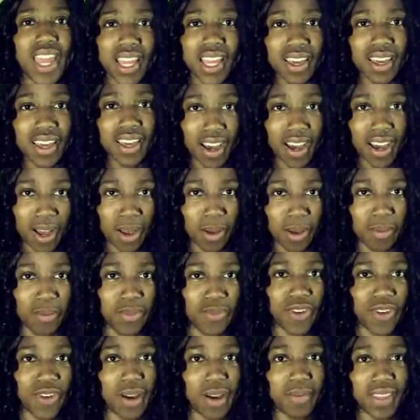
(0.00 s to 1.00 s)

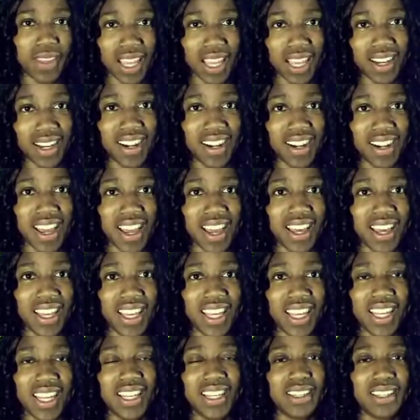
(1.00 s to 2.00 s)
income from the internet.
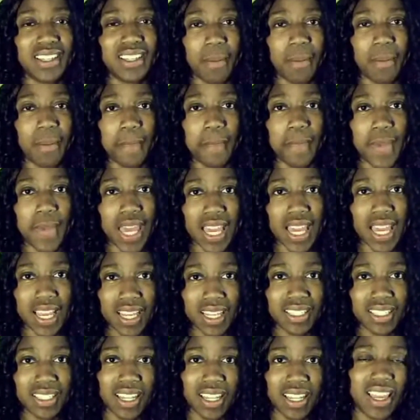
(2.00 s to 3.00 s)
It is an
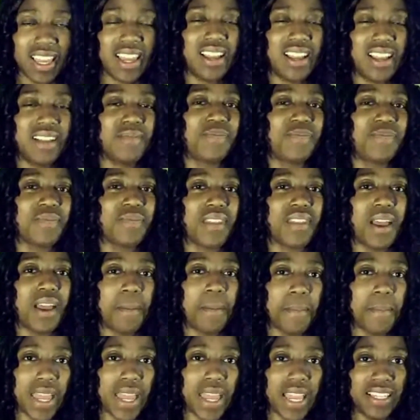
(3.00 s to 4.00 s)
amazing,
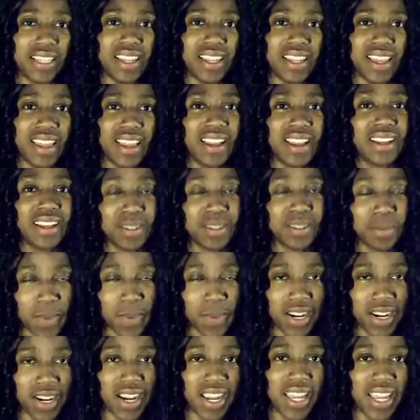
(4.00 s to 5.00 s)
amazing
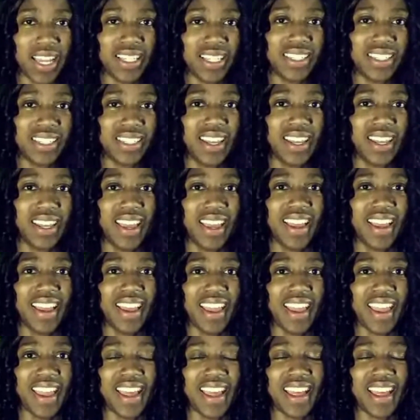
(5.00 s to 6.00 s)
experience.
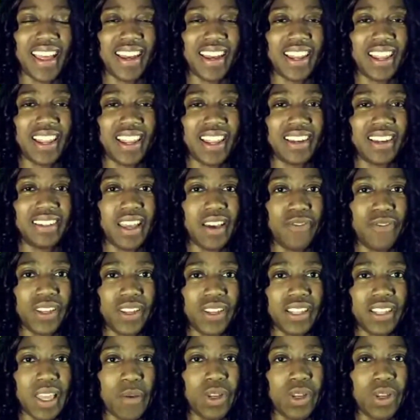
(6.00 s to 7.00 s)
And absolutely. I
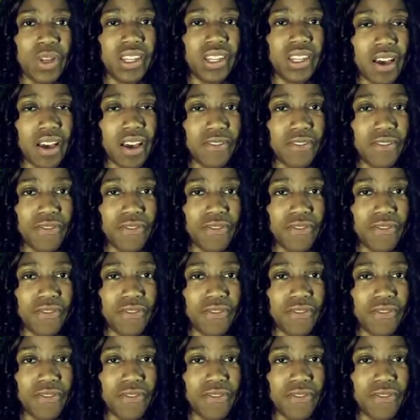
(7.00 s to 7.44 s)
definitely would